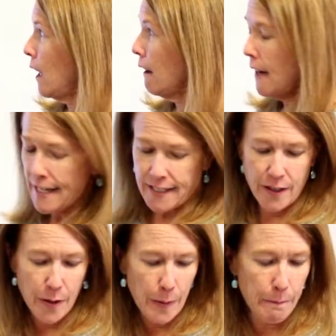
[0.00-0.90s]
All right,
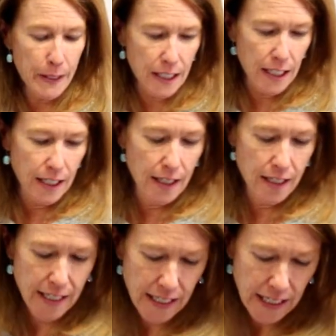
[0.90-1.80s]
but
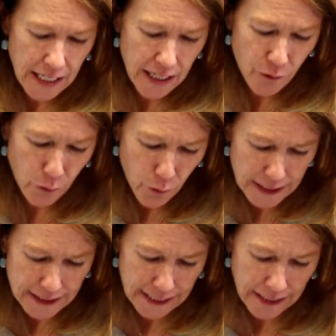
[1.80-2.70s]

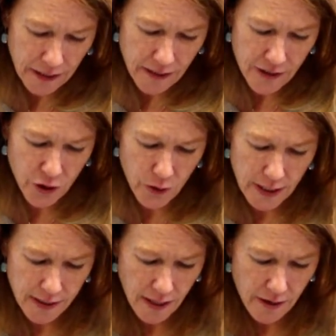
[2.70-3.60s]
really, as you
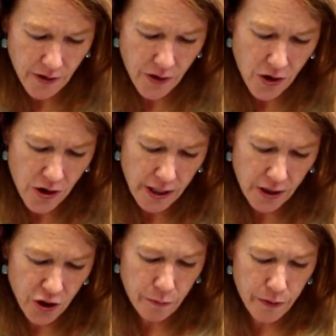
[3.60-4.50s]
can tell, the
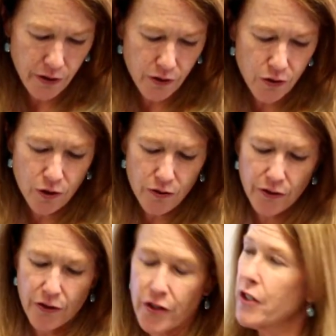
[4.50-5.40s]
guardianship and
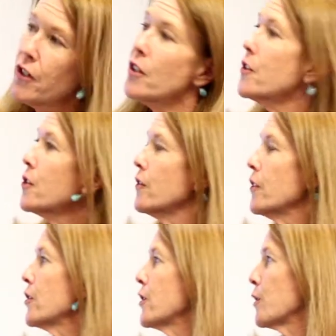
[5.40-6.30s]

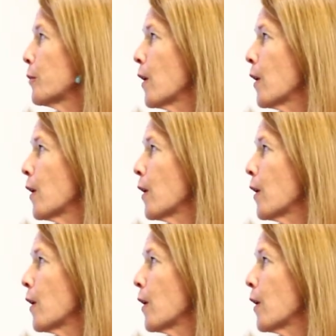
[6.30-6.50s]
conservatorship